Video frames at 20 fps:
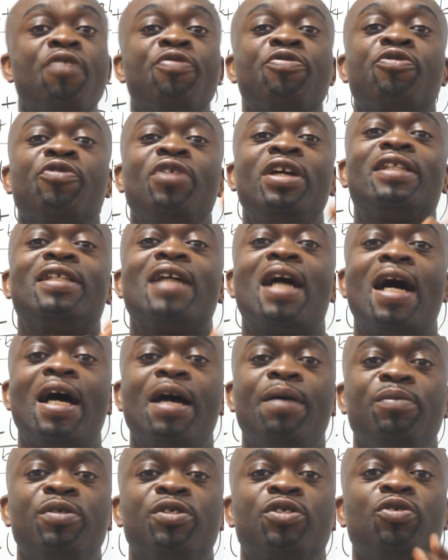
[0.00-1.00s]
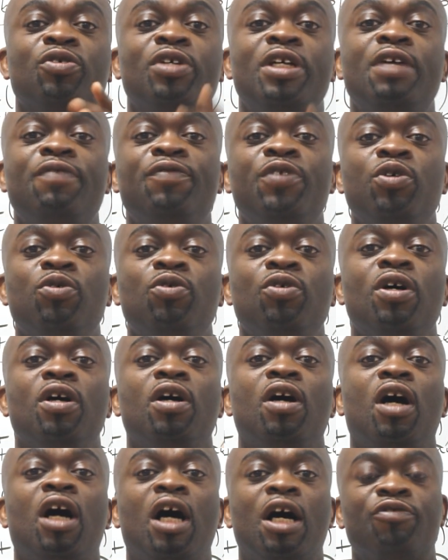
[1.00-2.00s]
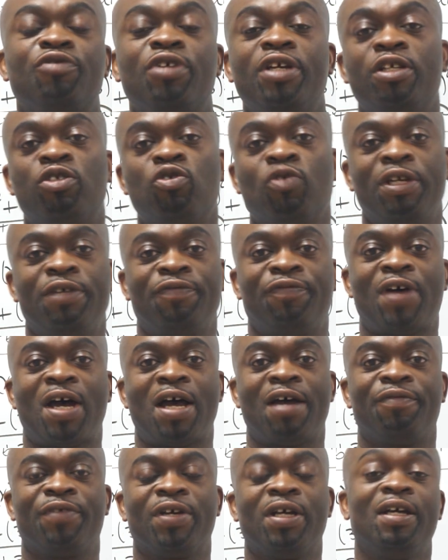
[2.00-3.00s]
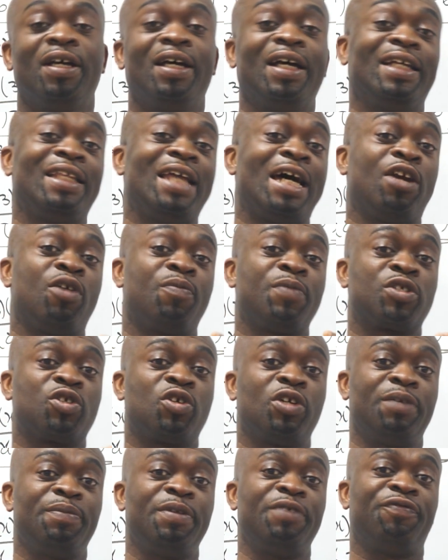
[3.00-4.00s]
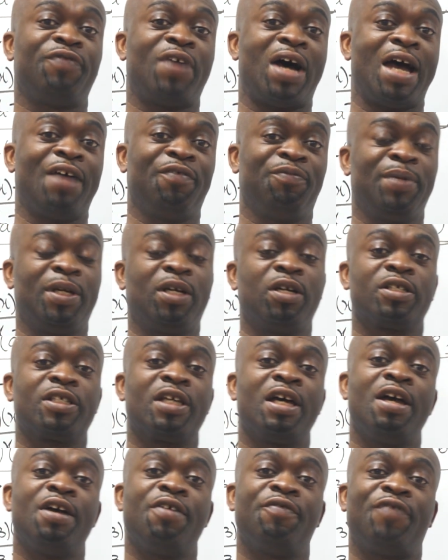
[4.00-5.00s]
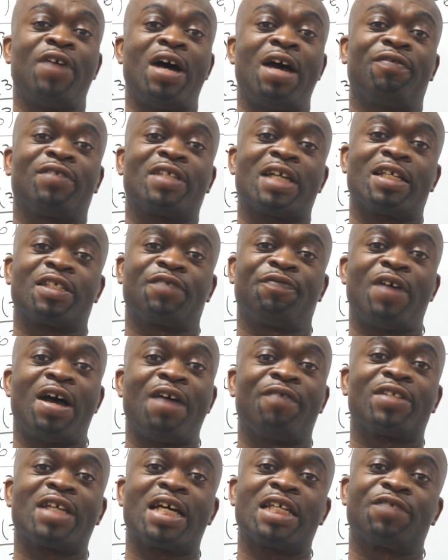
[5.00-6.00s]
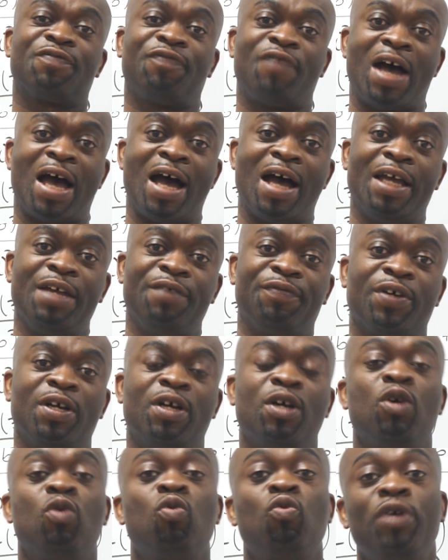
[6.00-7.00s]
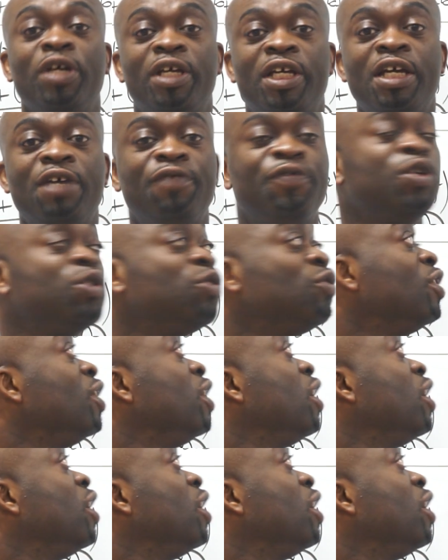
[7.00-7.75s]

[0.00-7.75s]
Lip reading: 3 times to give you 125? And that number is going to be 5 because 5 times 5 times 5 will give you